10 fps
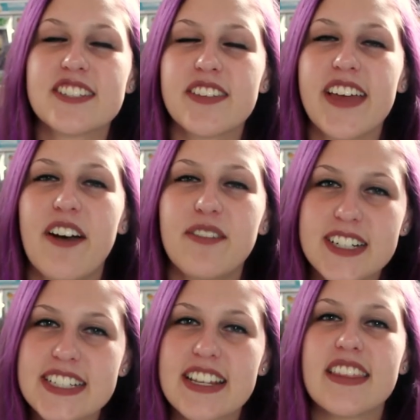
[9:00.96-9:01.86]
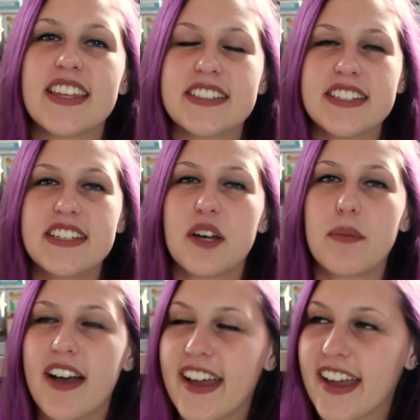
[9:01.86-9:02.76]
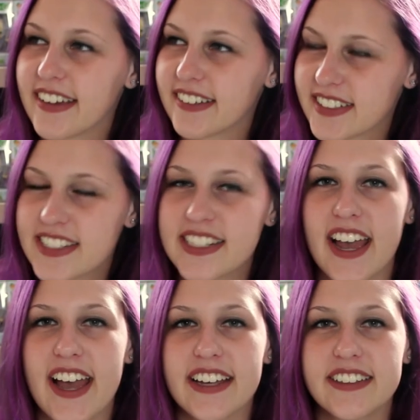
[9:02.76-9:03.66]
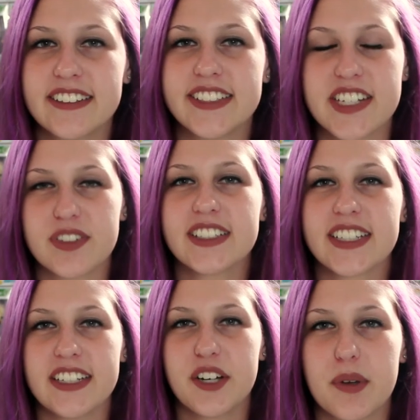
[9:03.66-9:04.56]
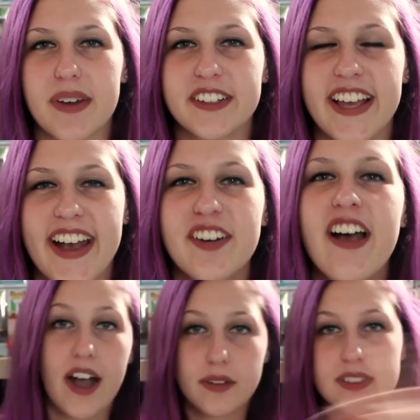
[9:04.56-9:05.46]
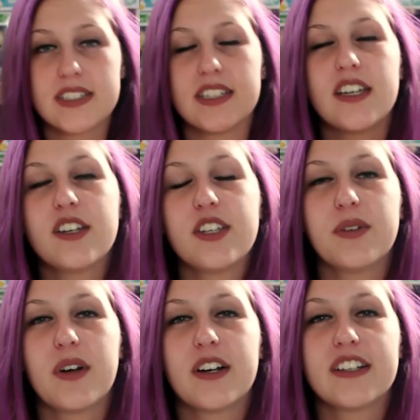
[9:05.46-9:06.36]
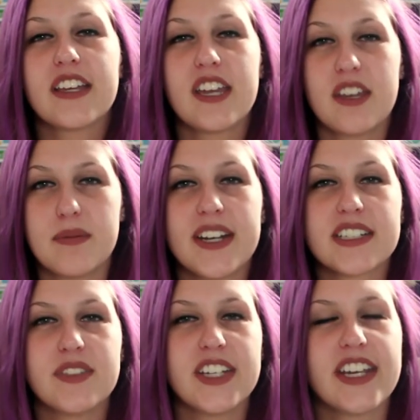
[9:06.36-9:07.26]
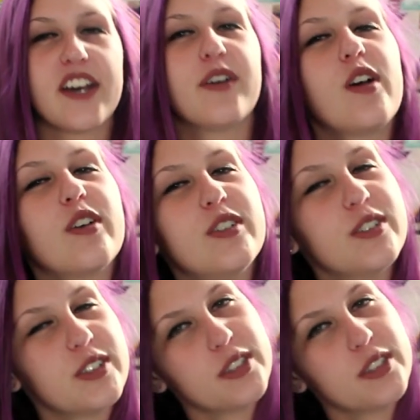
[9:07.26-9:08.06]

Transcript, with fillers: so that was the T M I tag. Do you feel like you better now? I will see you all in the next video. Goodbye!